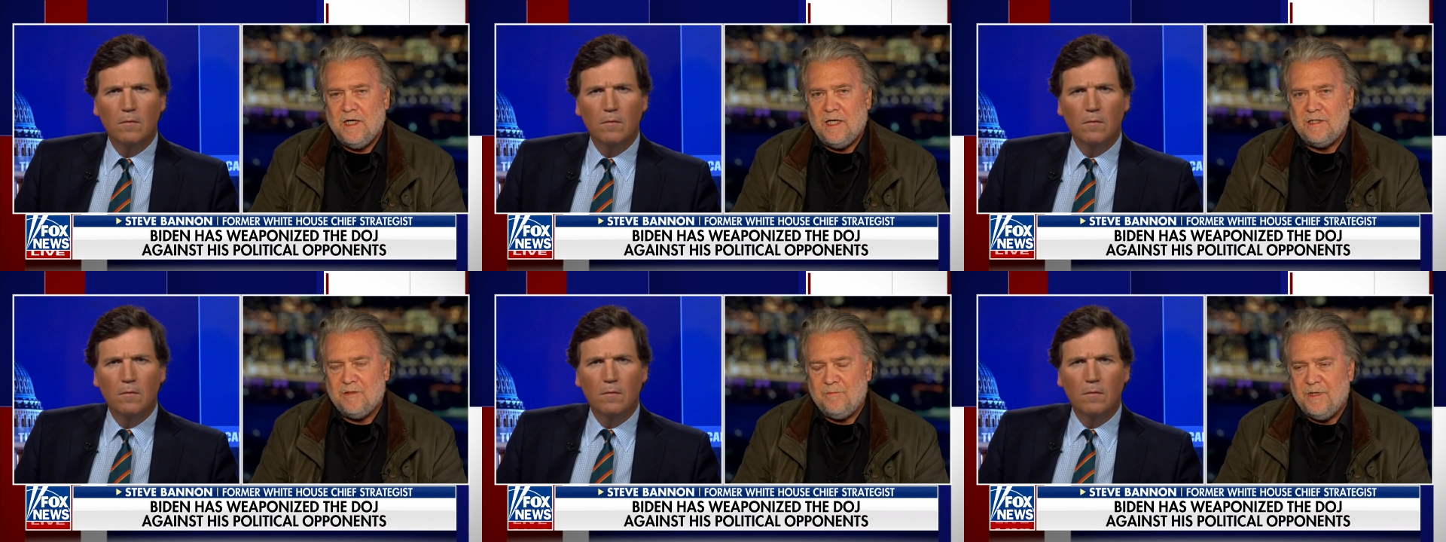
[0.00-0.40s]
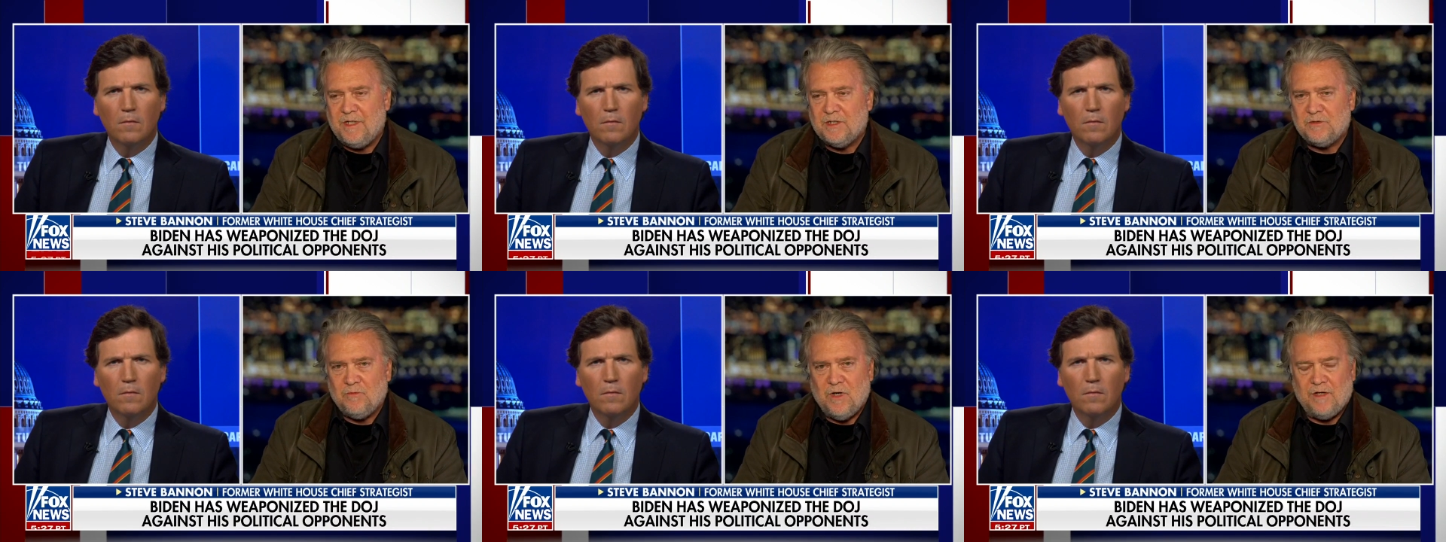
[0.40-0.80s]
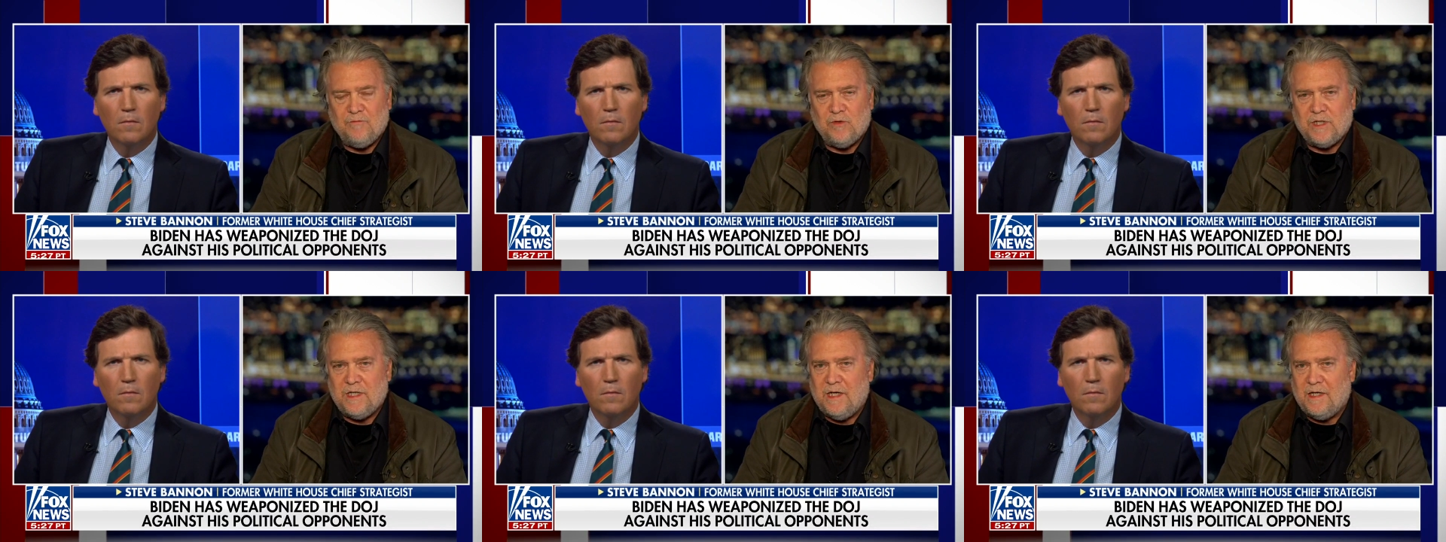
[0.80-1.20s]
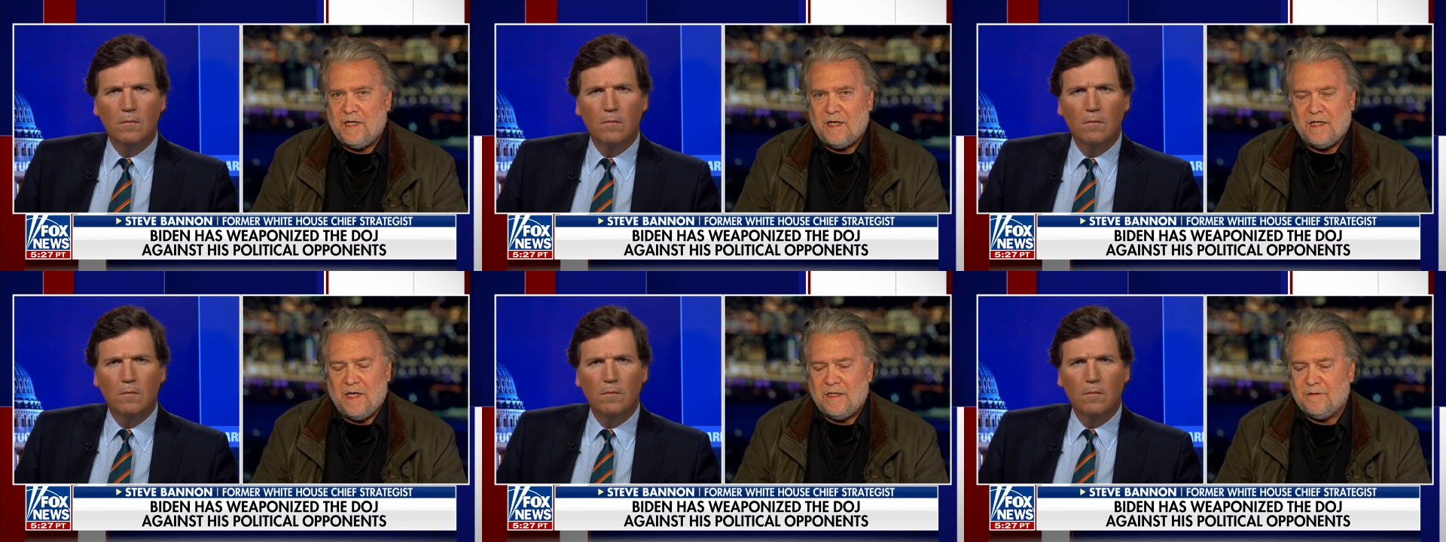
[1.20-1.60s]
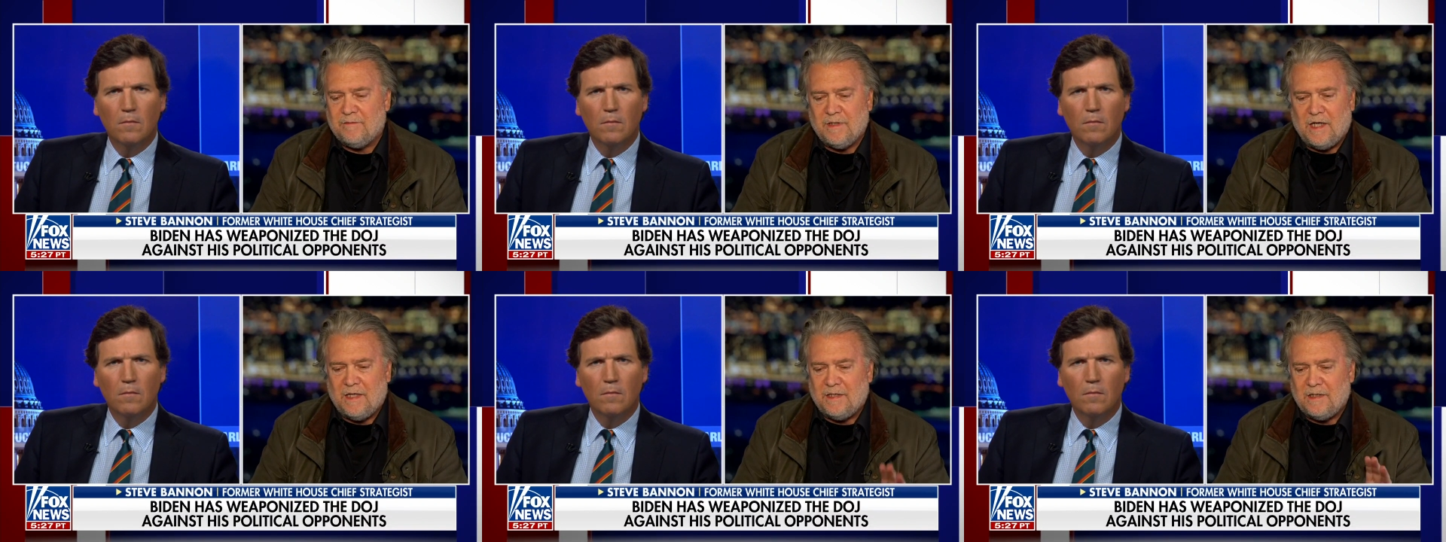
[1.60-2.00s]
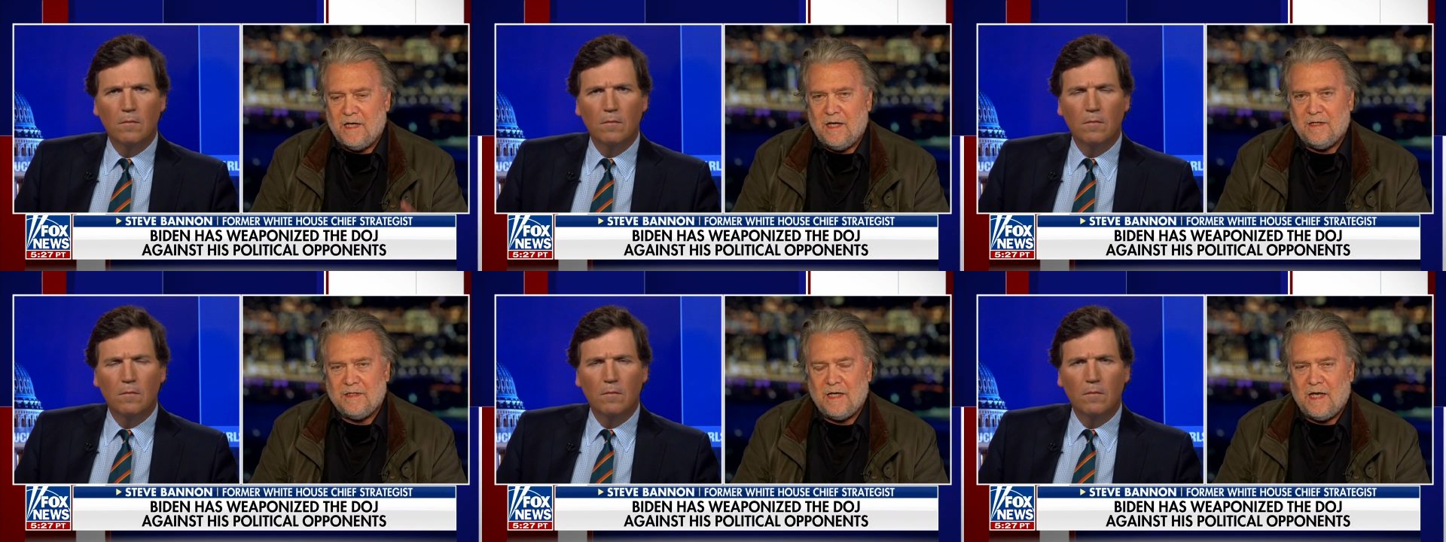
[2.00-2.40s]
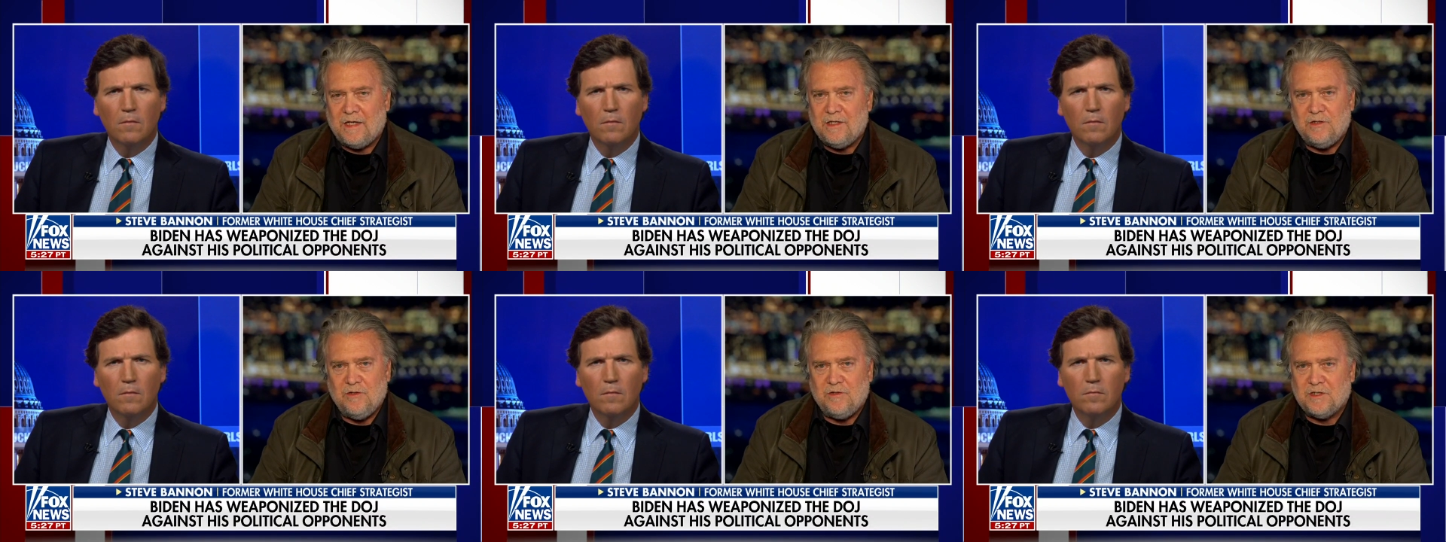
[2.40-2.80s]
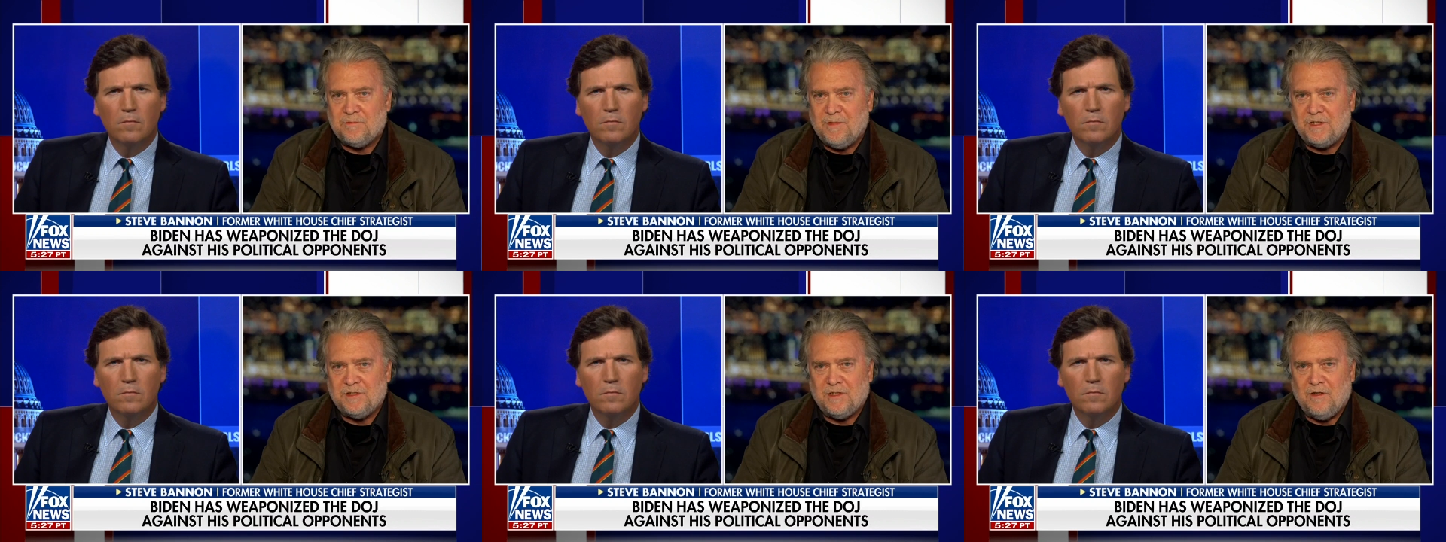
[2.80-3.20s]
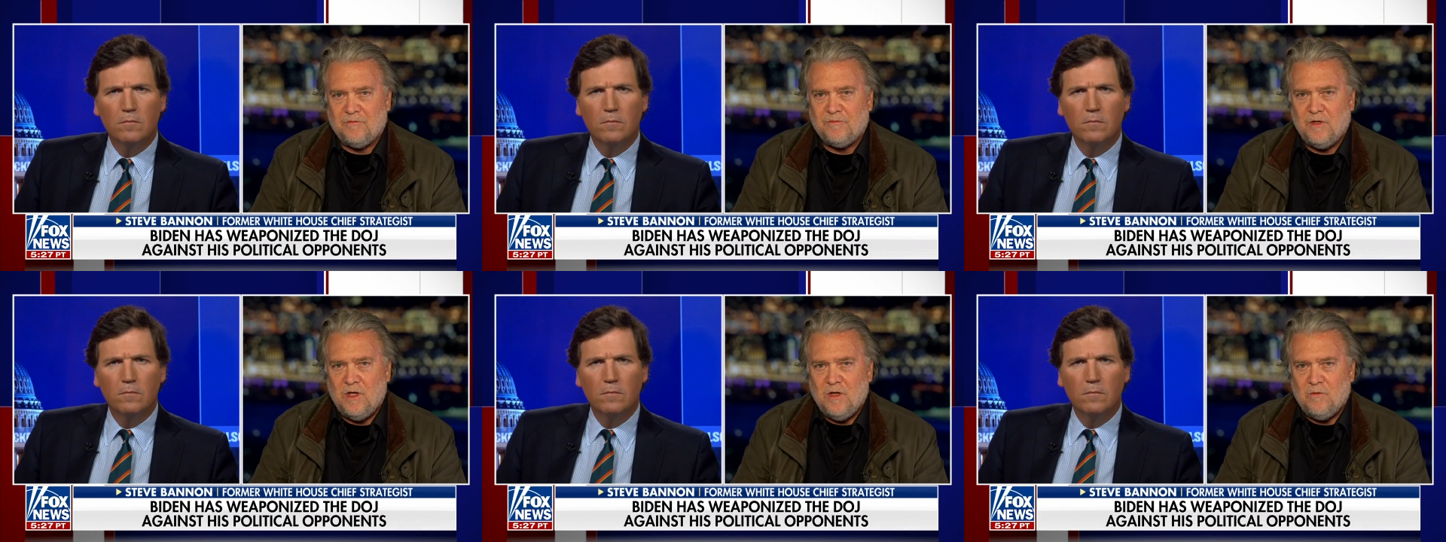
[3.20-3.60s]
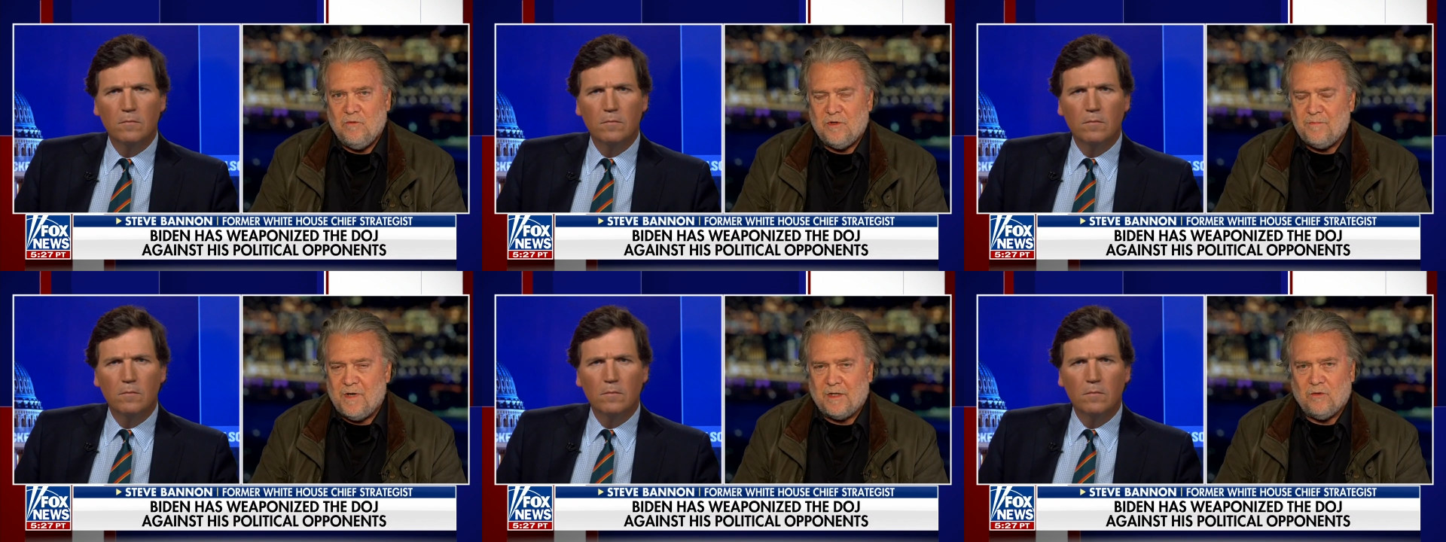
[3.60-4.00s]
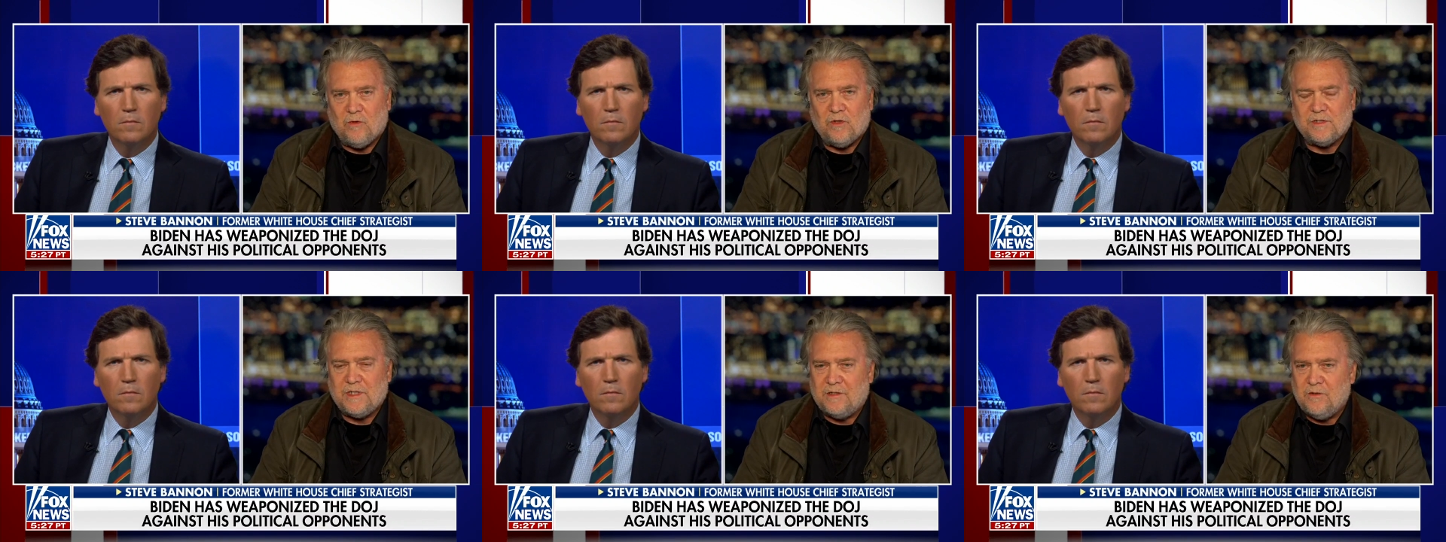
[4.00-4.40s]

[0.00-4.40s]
Speaker 1: at the biggest wave we can. I, I, I, I can do this myself with my lawyers.